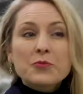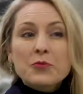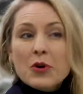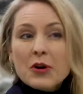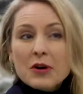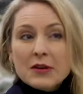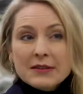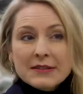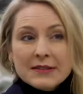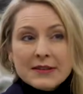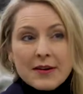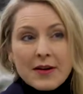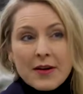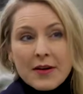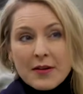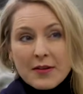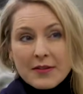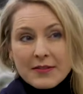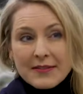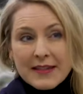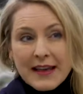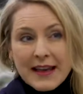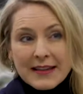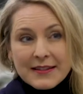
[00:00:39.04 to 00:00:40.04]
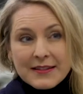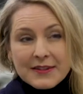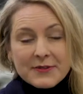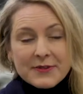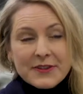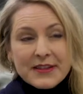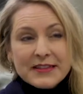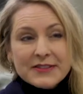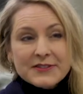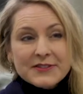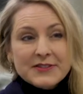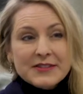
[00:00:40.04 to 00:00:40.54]
And Walt called that
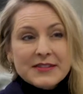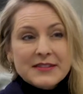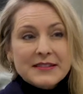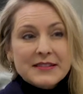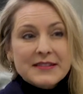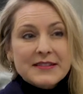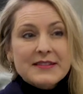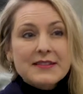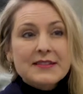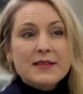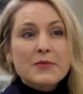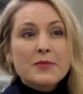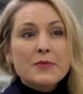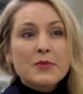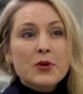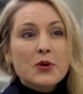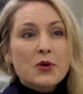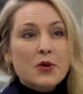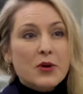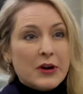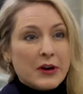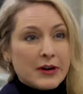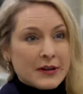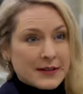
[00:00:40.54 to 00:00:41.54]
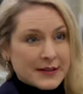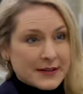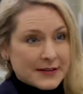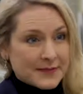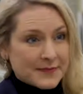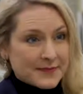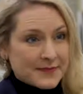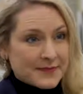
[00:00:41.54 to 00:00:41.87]
location the Morgue.